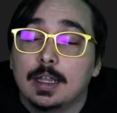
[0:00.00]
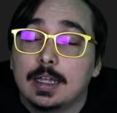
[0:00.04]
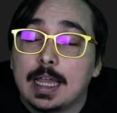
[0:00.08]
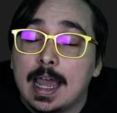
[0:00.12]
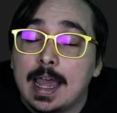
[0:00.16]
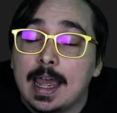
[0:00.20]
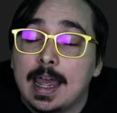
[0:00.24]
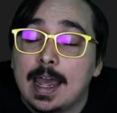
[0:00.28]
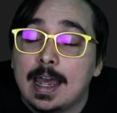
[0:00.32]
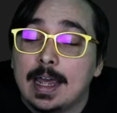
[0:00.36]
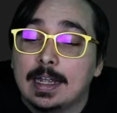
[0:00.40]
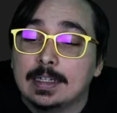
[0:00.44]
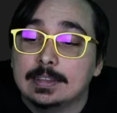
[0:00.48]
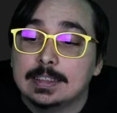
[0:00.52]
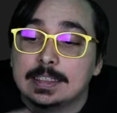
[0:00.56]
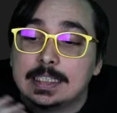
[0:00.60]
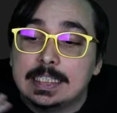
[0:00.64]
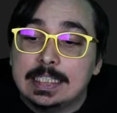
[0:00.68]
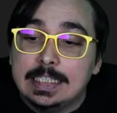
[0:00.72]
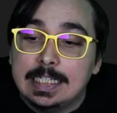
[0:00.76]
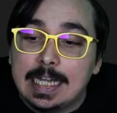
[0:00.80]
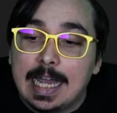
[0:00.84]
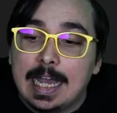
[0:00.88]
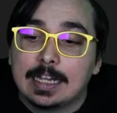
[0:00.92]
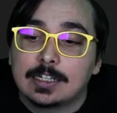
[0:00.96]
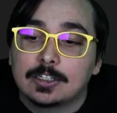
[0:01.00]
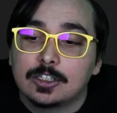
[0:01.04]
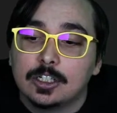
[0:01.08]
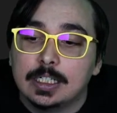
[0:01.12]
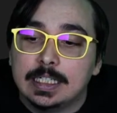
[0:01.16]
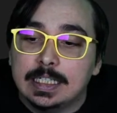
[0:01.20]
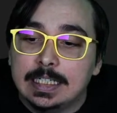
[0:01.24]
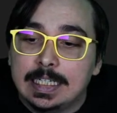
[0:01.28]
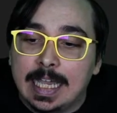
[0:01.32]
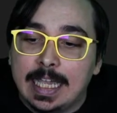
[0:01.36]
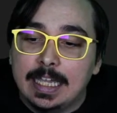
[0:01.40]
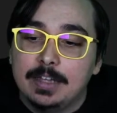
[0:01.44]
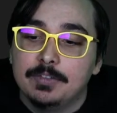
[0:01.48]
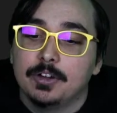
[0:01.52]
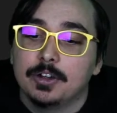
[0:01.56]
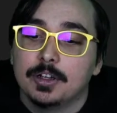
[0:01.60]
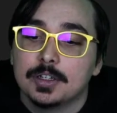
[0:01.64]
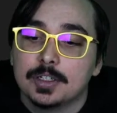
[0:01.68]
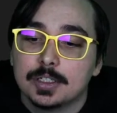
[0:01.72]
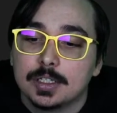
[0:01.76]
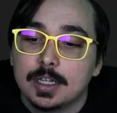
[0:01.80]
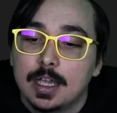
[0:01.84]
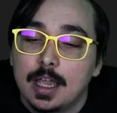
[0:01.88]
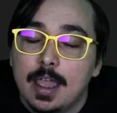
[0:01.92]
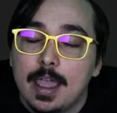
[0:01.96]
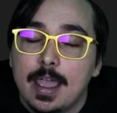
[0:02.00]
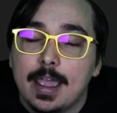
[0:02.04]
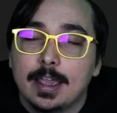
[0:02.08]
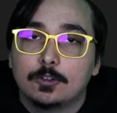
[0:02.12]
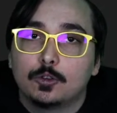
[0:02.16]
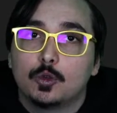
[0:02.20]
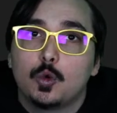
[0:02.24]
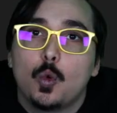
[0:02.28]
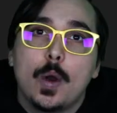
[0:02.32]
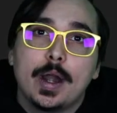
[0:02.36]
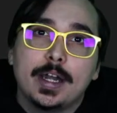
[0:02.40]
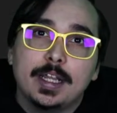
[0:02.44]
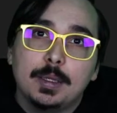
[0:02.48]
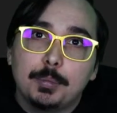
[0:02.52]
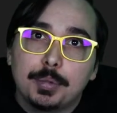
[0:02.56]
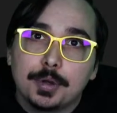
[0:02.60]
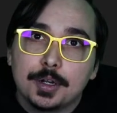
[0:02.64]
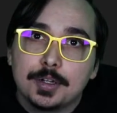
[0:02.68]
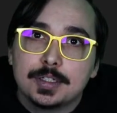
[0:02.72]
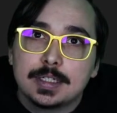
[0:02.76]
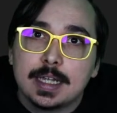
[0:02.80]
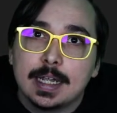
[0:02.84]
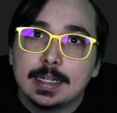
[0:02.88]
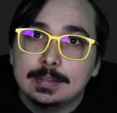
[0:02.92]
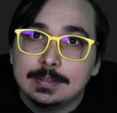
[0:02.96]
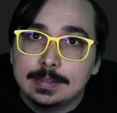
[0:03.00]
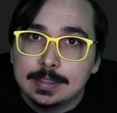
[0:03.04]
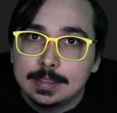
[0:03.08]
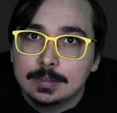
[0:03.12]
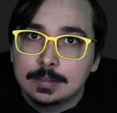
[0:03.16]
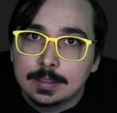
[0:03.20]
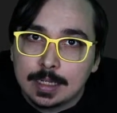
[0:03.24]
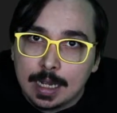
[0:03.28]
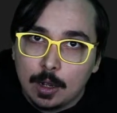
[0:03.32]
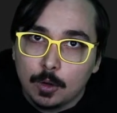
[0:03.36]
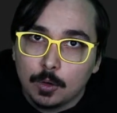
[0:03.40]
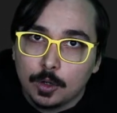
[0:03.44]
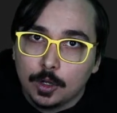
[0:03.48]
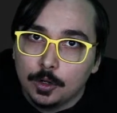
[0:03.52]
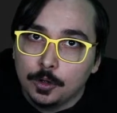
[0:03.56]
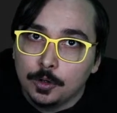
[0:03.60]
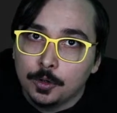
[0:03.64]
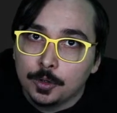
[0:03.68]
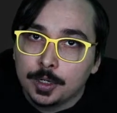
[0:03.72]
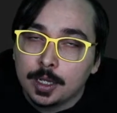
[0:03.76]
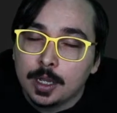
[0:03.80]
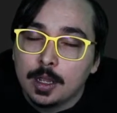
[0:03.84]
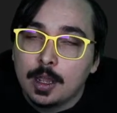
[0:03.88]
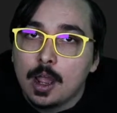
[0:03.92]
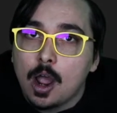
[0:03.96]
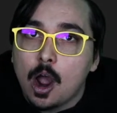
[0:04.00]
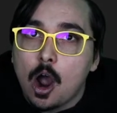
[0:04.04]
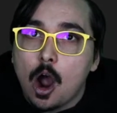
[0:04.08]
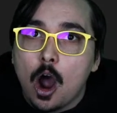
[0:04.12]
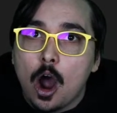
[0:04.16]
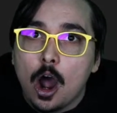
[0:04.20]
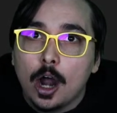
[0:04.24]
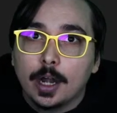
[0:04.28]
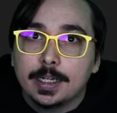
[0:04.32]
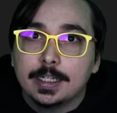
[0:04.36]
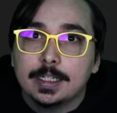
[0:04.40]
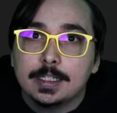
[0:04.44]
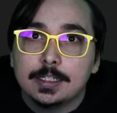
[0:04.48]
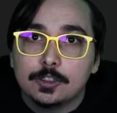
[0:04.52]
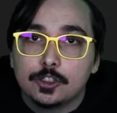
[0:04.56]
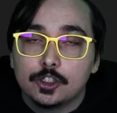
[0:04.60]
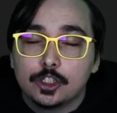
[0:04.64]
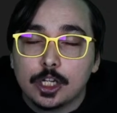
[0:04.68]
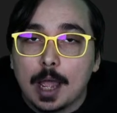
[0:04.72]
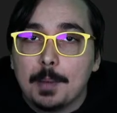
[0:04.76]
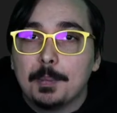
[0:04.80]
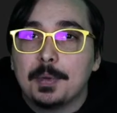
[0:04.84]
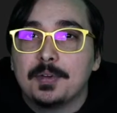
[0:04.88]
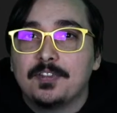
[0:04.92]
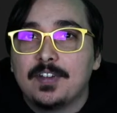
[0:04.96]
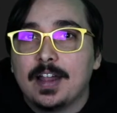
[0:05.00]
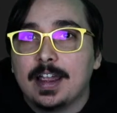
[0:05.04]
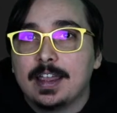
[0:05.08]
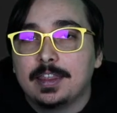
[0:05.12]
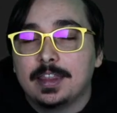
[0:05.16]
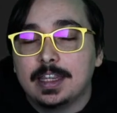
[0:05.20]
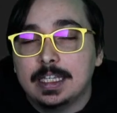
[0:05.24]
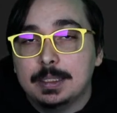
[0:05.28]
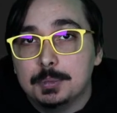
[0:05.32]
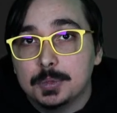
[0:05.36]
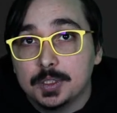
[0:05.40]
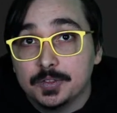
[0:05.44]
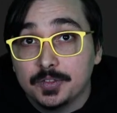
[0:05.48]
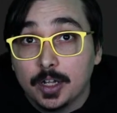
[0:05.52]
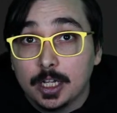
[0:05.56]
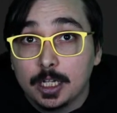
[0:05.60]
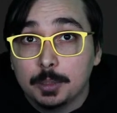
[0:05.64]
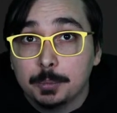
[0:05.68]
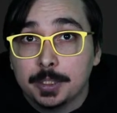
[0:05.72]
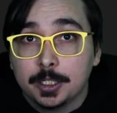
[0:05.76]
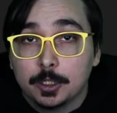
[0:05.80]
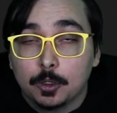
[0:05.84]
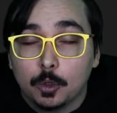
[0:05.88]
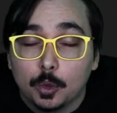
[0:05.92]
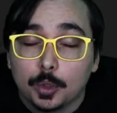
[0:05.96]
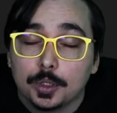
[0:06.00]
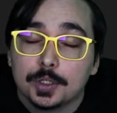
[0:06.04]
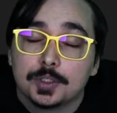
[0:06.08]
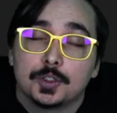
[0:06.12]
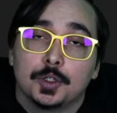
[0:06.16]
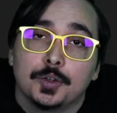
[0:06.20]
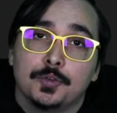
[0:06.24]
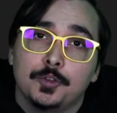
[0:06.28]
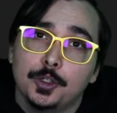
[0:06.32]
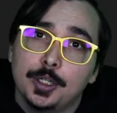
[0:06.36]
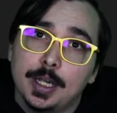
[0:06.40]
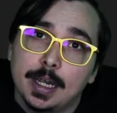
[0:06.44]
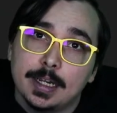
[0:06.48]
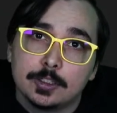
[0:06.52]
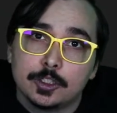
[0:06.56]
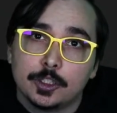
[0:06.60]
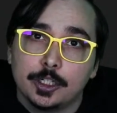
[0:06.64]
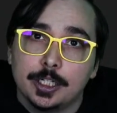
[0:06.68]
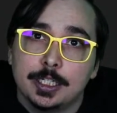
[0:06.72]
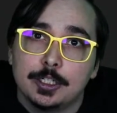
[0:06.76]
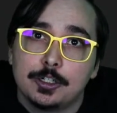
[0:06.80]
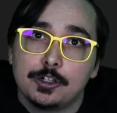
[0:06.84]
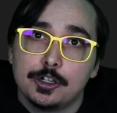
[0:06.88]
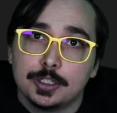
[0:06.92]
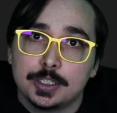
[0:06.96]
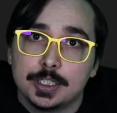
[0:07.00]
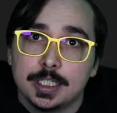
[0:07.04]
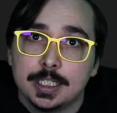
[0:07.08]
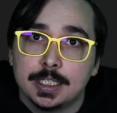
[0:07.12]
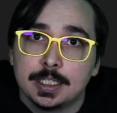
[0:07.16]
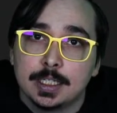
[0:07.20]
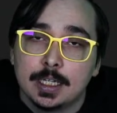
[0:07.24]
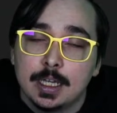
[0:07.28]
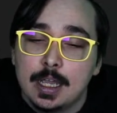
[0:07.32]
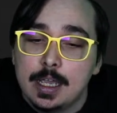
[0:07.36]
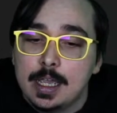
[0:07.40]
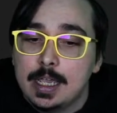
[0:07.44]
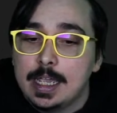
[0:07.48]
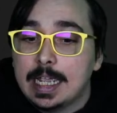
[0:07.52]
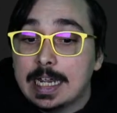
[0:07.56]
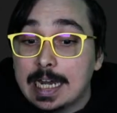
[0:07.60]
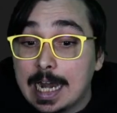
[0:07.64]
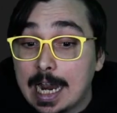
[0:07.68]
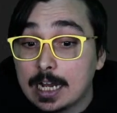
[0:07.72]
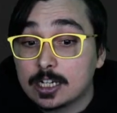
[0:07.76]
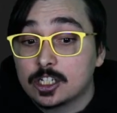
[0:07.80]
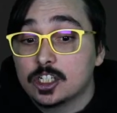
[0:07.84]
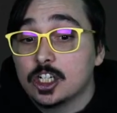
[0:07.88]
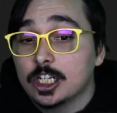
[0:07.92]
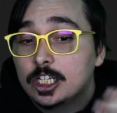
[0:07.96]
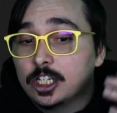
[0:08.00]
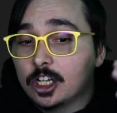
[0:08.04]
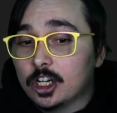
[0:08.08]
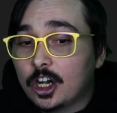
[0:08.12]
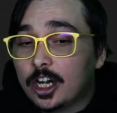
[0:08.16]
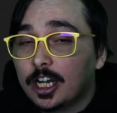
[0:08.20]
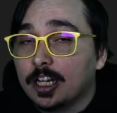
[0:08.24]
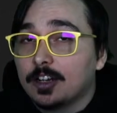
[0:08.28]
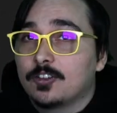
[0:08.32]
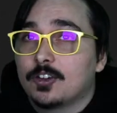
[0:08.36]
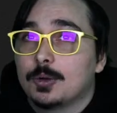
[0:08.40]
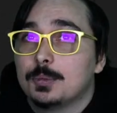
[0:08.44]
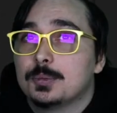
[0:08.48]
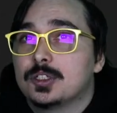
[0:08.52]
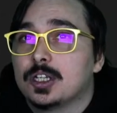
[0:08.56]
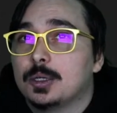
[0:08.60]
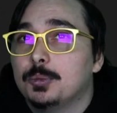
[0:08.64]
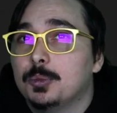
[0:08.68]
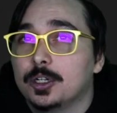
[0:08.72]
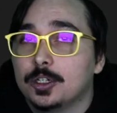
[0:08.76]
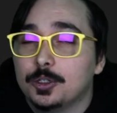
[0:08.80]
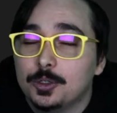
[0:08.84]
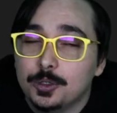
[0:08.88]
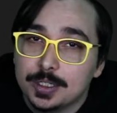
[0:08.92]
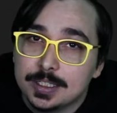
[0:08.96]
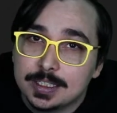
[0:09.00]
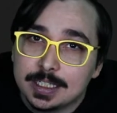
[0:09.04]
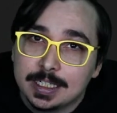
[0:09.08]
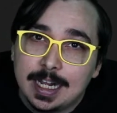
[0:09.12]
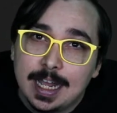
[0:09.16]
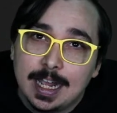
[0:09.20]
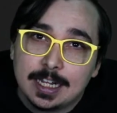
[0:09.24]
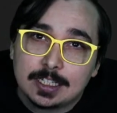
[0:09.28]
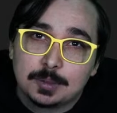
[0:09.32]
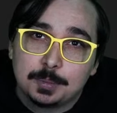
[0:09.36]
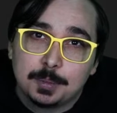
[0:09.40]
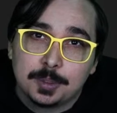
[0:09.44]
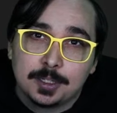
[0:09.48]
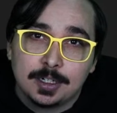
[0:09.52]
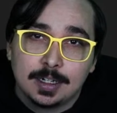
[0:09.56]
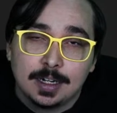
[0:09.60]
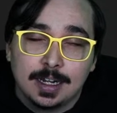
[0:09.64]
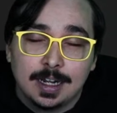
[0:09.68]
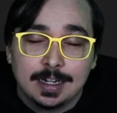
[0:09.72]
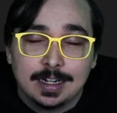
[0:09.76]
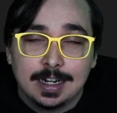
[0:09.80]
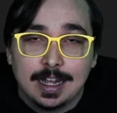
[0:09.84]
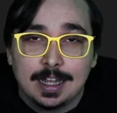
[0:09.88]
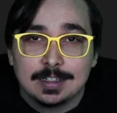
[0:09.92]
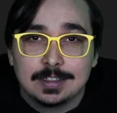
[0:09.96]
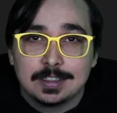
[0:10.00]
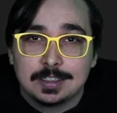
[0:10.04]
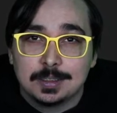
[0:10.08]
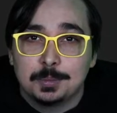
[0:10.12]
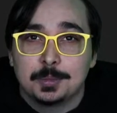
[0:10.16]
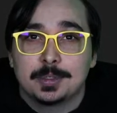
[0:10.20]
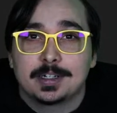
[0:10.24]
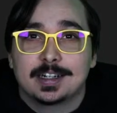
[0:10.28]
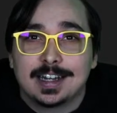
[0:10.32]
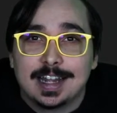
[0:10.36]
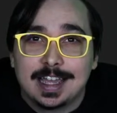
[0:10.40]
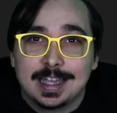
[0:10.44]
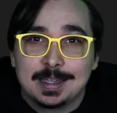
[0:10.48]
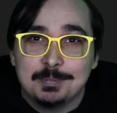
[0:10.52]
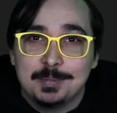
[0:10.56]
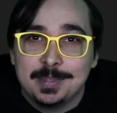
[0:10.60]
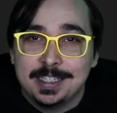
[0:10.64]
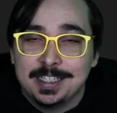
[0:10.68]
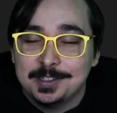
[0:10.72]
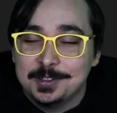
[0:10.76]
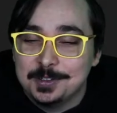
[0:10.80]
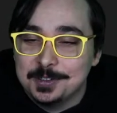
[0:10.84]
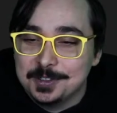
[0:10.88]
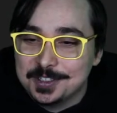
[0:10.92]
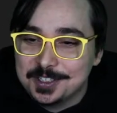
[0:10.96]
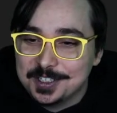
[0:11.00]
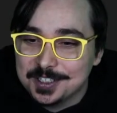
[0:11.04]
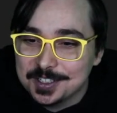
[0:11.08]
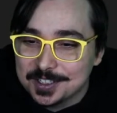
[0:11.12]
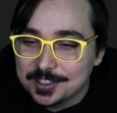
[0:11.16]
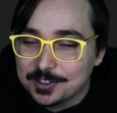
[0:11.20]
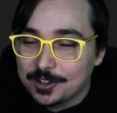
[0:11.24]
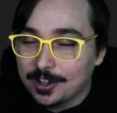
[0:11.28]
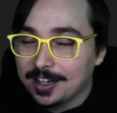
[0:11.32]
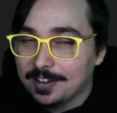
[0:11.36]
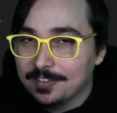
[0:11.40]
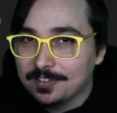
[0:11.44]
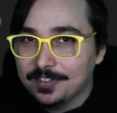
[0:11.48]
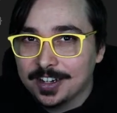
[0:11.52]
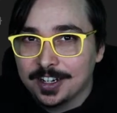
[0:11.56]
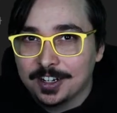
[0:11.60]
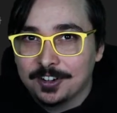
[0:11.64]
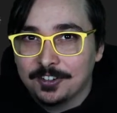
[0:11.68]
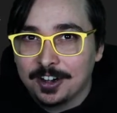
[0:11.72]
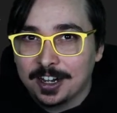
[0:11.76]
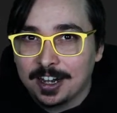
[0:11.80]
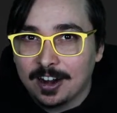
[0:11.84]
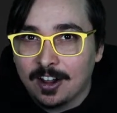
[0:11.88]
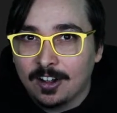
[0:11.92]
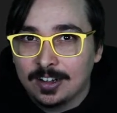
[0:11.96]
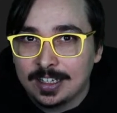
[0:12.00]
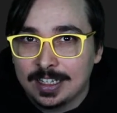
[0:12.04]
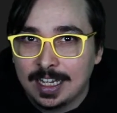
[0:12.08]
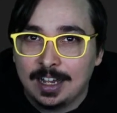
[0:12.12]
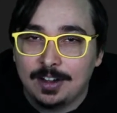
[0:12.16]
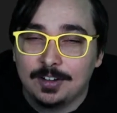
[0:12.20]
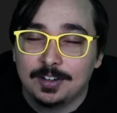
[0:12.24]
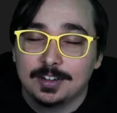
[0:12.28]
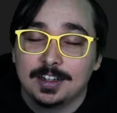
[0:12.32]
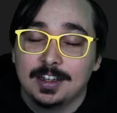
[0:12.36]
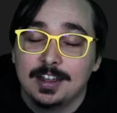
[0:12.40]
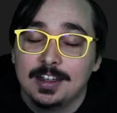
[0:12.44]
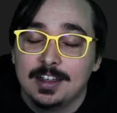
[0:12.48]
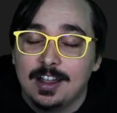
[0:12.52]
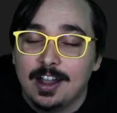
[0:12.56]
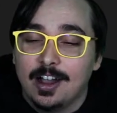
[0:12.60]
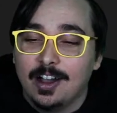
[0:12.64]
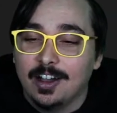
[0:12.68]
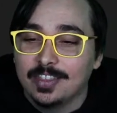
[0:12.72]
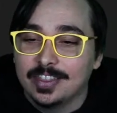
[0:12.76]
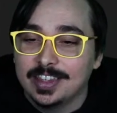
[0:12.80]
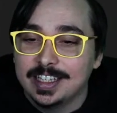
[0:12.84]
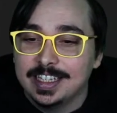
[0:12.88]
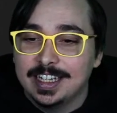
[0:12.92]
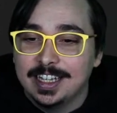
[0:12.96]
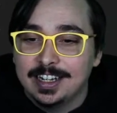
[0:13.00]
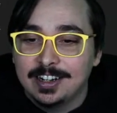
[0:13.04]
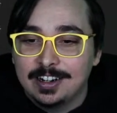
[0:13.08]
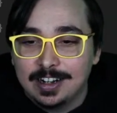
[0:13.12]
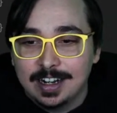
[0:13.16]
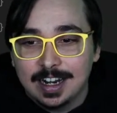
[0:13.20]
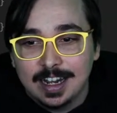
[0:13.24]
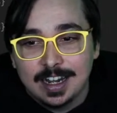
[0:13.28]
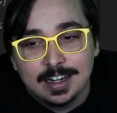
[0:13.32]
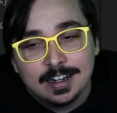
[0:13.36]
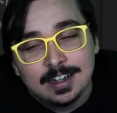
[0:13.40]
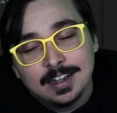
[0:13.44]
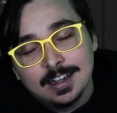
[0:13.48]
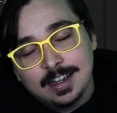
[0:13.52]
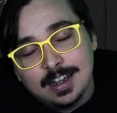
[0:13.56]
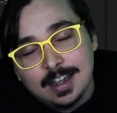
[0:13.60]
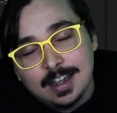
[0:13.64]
and he actually gave us a 20% discount code on his Shopify theme development course. So if you guys are interested in actually learning from someone who is an expert and not someone like me who's just trying to figure it all out on the internet,